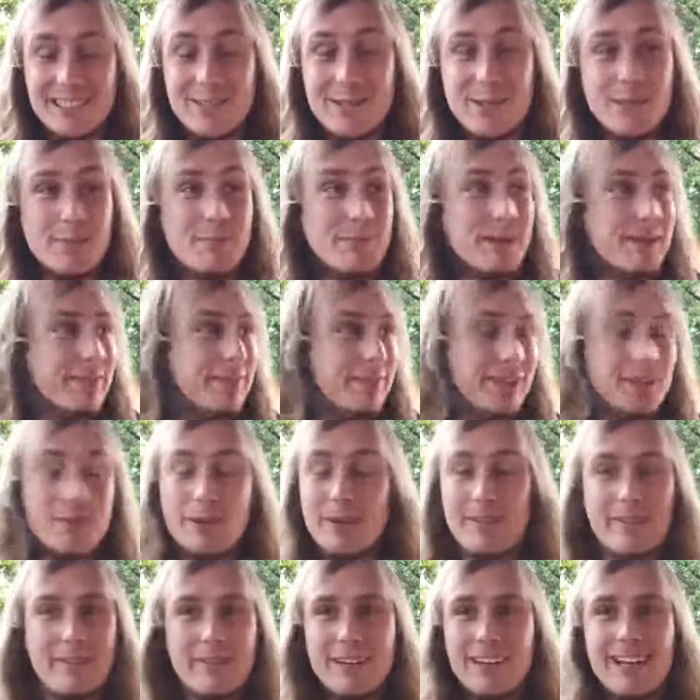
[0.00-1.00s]
You
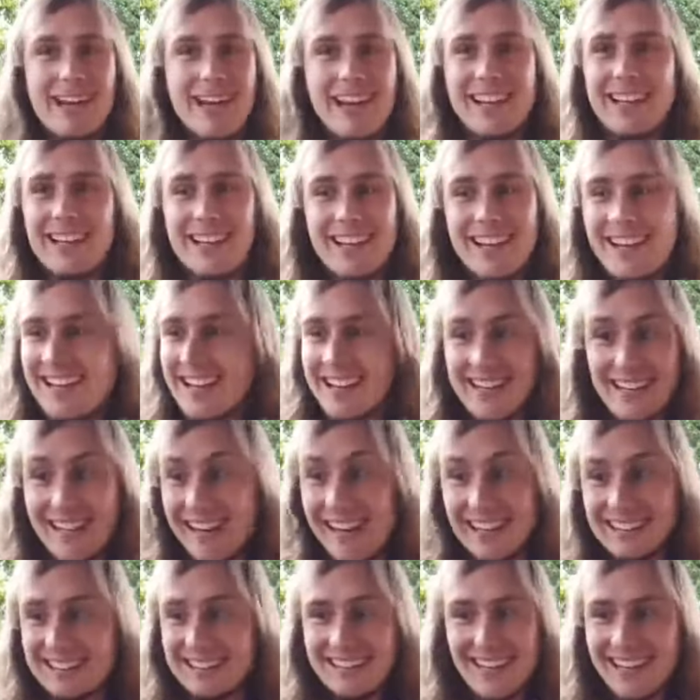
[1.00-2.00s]
would feel like,
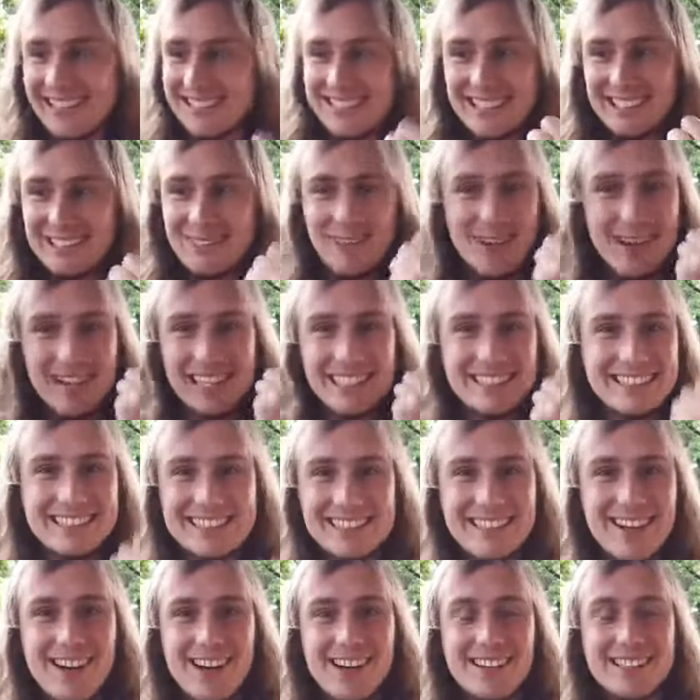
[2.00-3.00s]
yes, I just want to
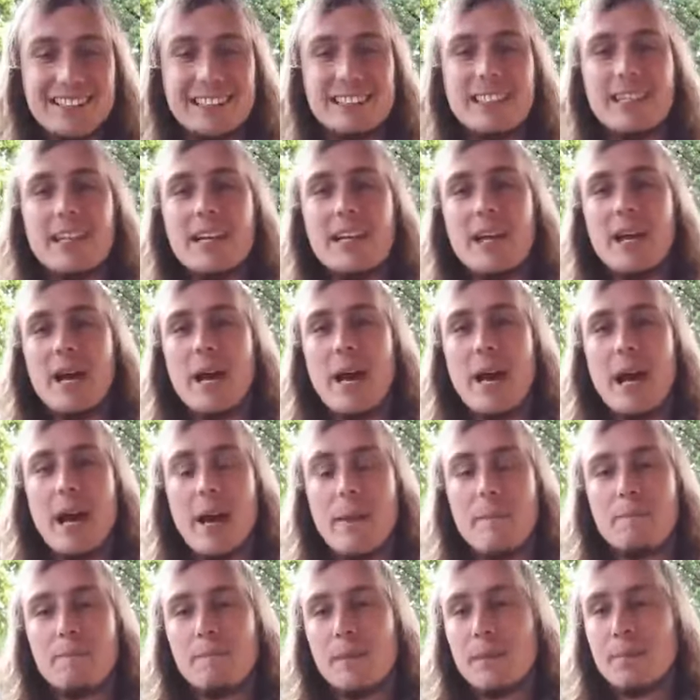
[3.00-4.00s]
start.
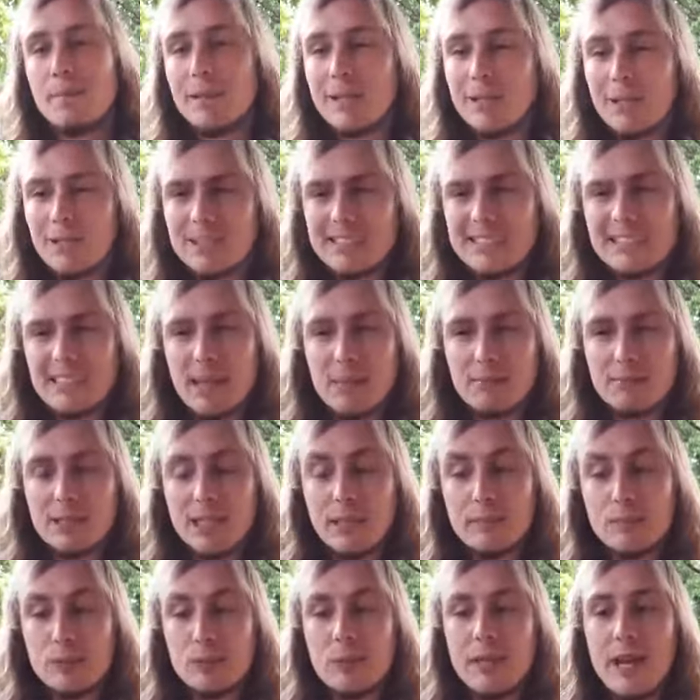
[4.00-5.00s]
But because
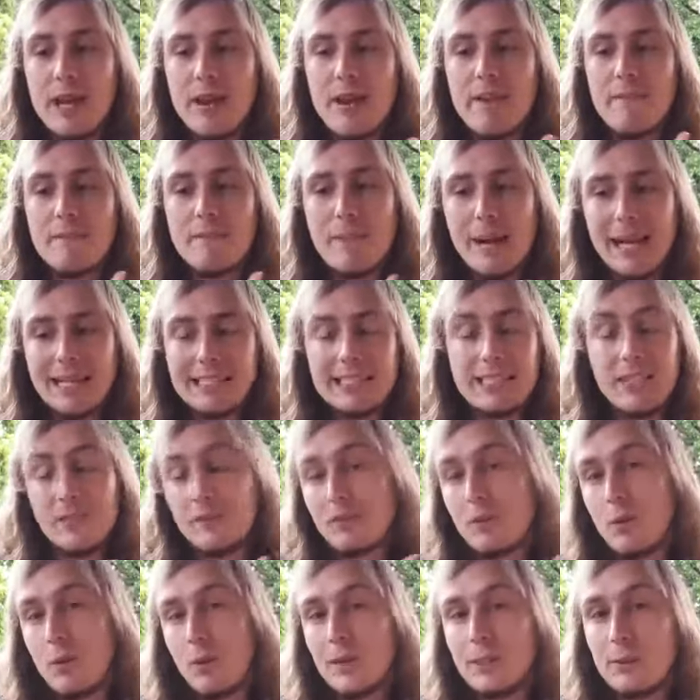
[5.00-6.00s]
sometimes we don't have passion
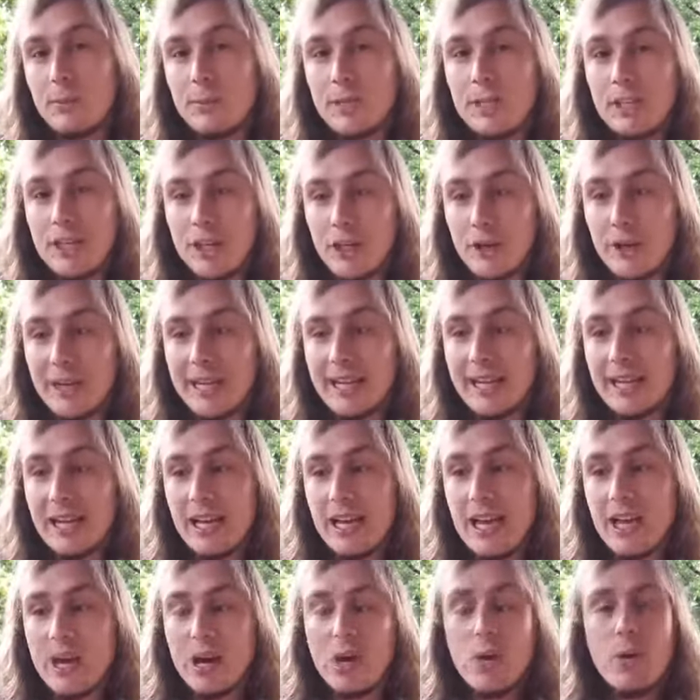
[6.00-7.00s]
for what we're doing,
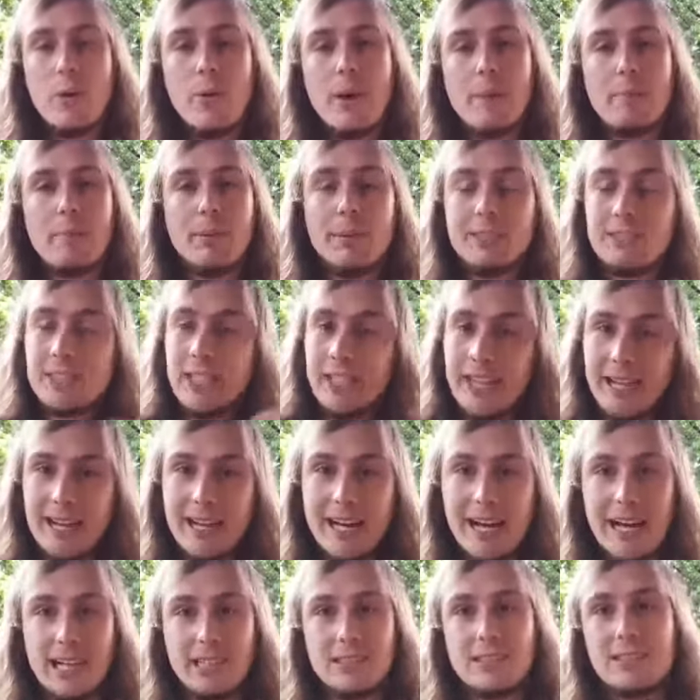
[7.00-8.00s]
we're pushing
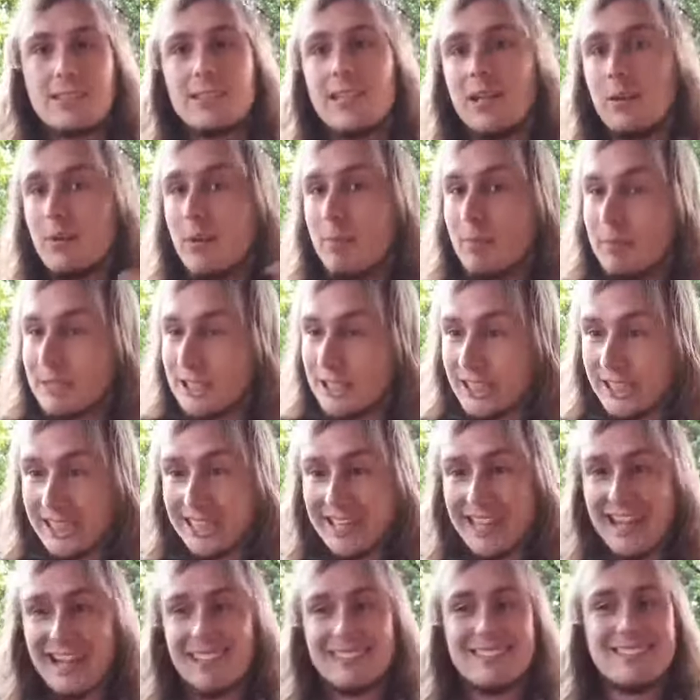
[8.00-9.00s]
it out, and we're pushing
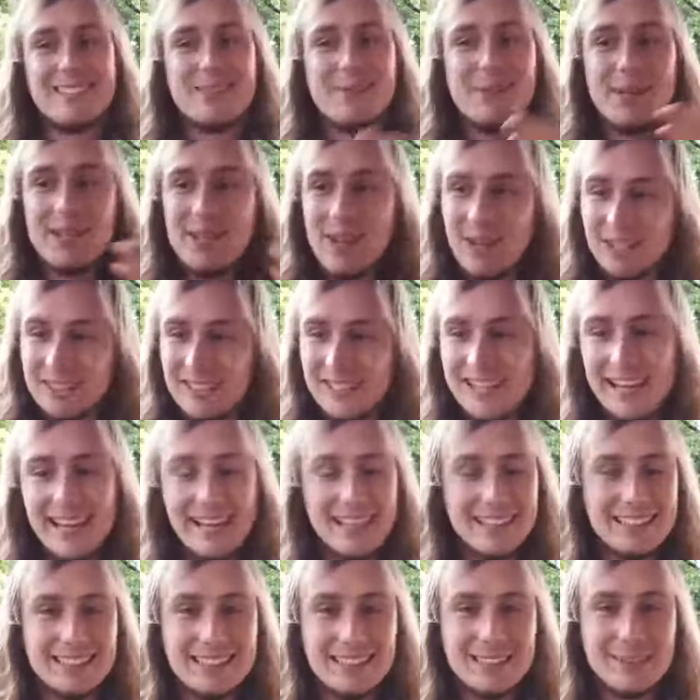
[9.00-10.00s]
it out, and we're not
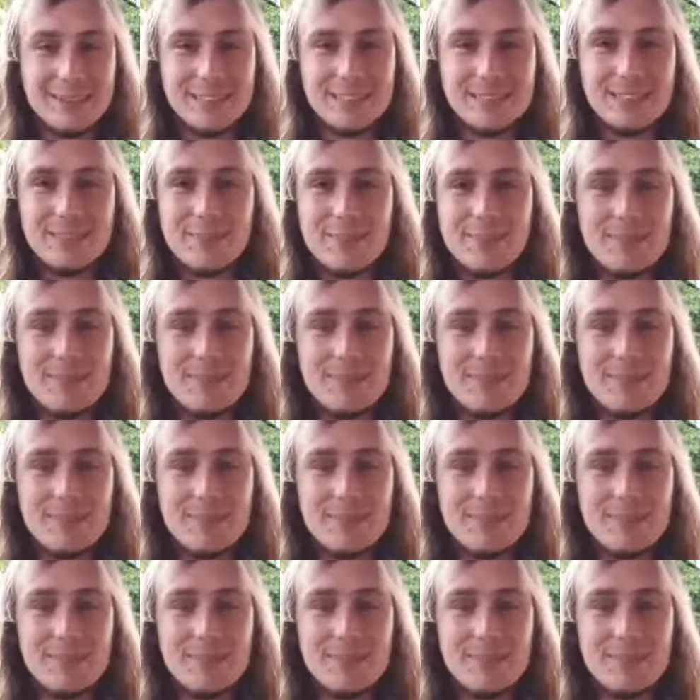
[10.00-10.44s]
getting to it.